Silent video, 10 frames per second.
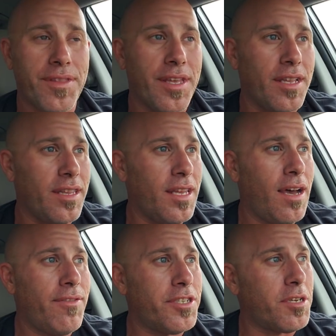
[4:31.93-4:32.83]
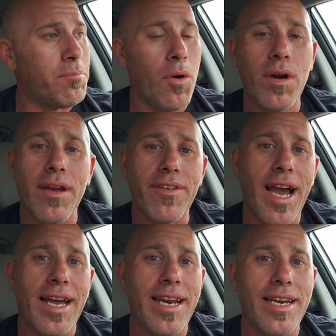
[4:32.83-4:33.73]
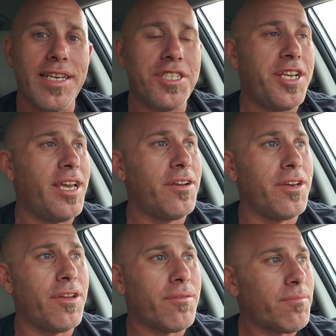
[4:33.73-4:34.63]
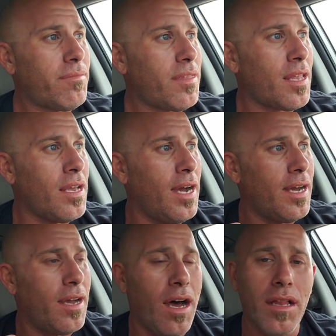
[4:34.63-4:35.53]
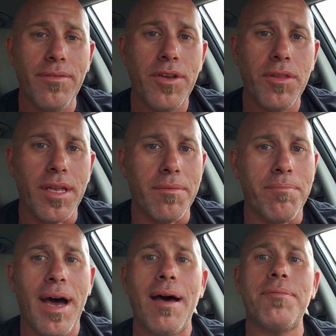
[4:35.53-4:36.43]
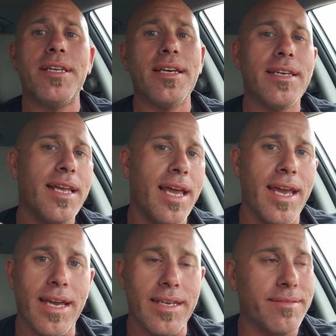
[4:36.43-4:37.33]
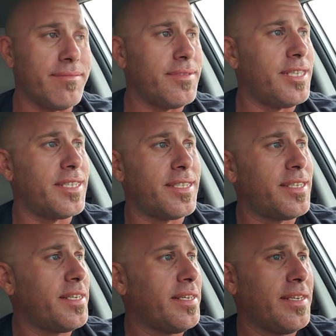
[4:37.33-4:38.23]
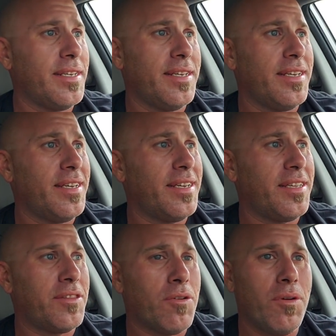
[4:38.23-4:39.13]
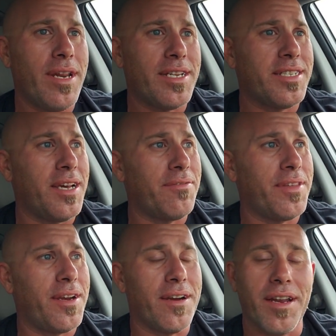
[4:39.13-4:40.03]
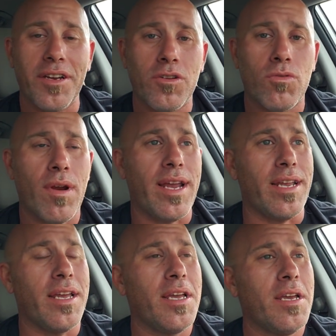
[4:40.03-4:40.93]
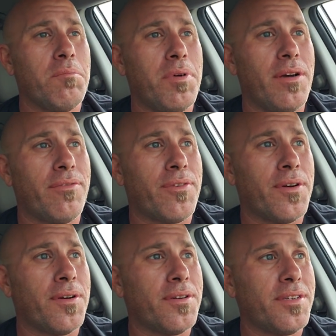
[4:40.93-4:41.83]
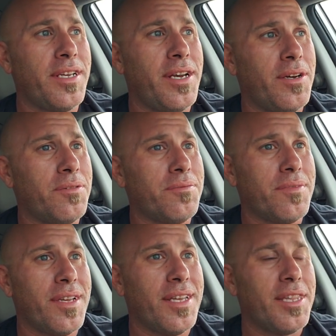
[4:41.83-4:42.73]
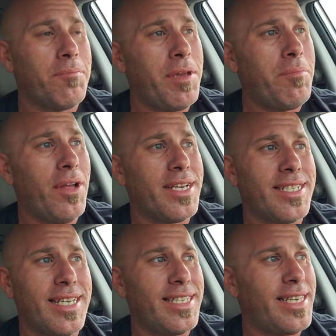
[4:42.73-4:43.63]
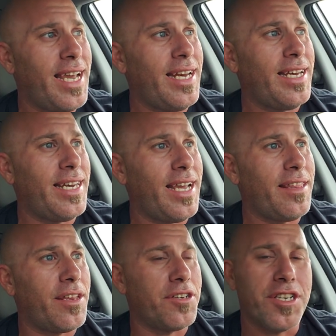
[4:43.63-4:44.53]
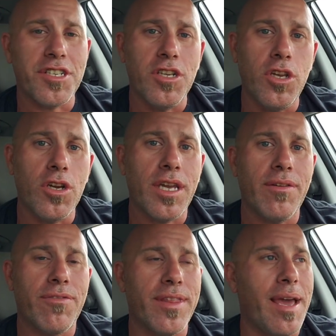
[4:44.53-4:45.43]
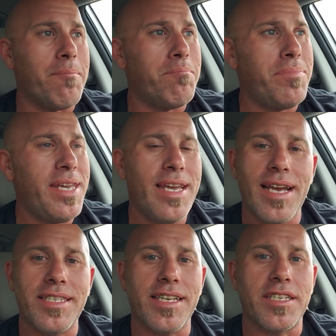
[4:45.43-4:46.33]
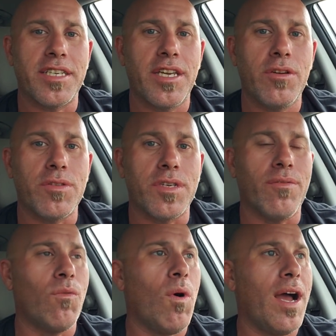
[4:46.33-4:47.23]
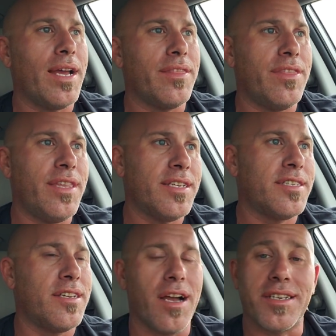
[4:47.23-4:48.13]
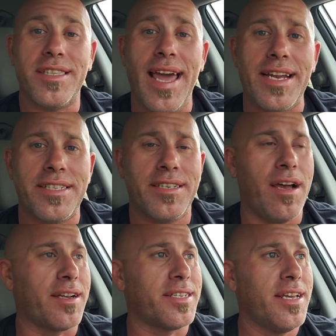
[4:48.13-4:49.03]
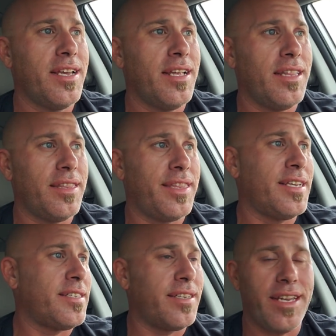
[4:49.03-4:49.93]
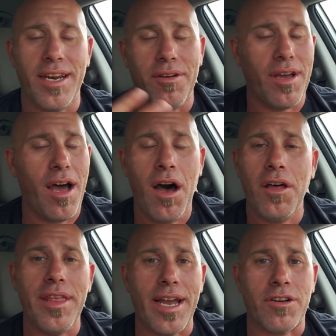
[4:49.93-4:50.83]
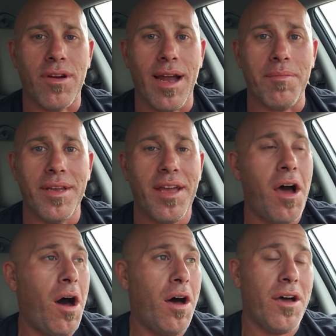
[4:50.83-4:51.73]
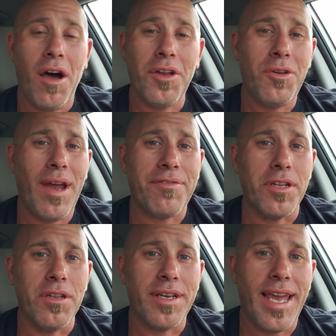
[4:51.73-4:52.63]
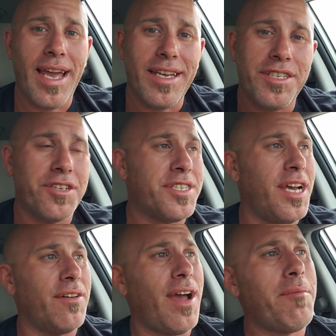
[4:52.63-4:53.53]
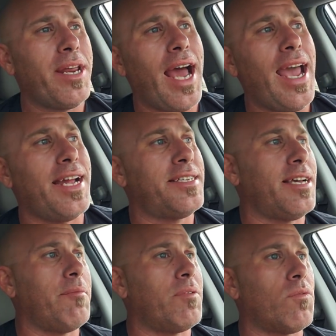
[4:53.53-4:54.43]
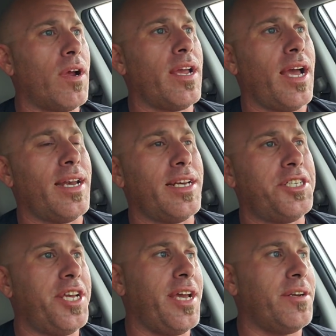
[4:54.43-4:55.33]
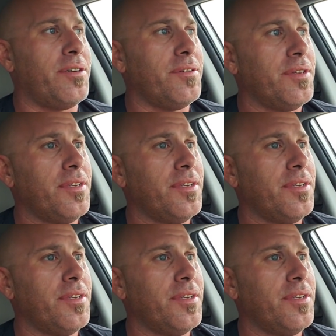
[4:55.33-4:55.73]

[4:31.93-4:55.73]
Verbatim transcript: the love and support I've gotten on this channel, and uh, all of you that have popped in and just thrown that stuff there, great. But for, you know, the people I see day to day that are just looking for that B S excuse of why this sucks, that sucks, this, you know, all that crap. All you have to look at is yourself. I mean, I had someone write on the channel